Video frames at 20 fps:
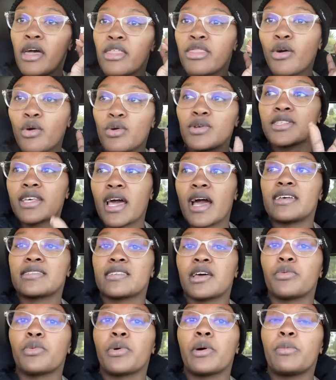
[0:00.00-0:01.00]
those guys
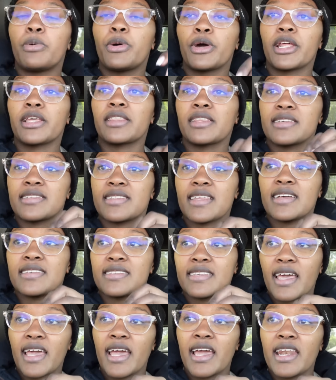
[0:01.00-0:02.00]
that were putting the
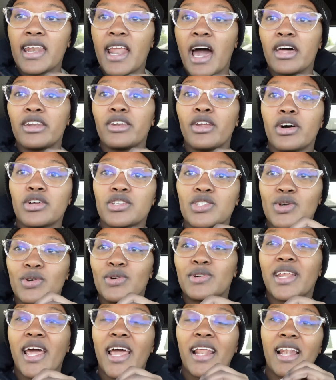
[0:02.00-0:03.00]
stairs in are not
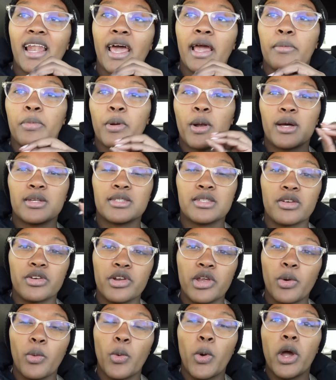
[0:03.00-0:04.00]
good at like
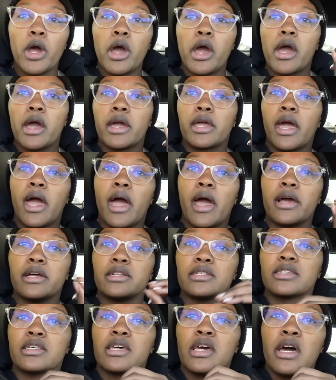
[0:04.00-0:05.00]
plastering work
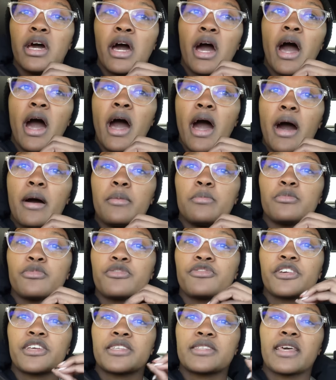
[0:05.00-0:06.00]
and um,
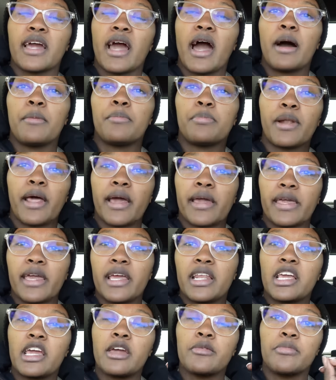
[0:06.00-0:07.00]
fixing up like
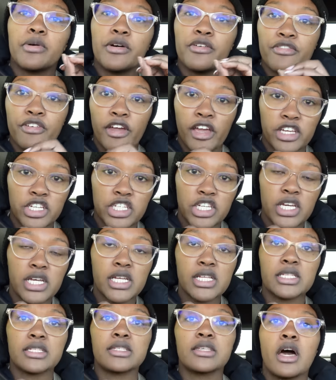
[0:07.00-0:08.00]
any
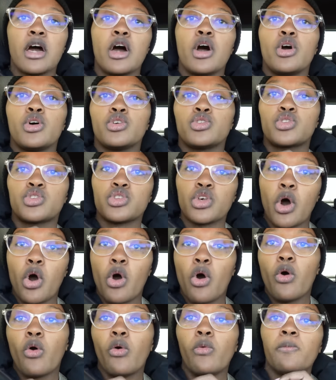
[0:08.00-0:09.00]
imperfections
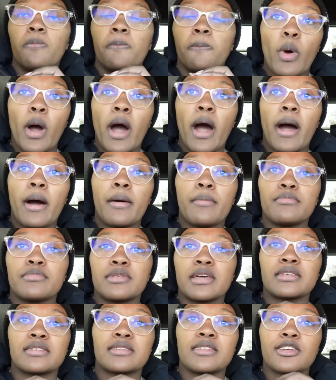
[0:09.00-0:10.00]
so um,
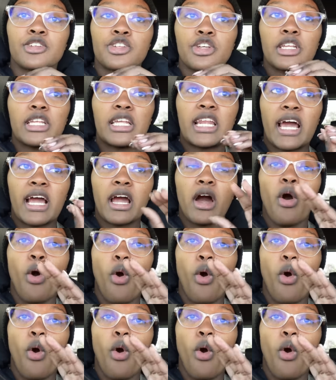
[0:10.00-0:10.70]
there's literally like a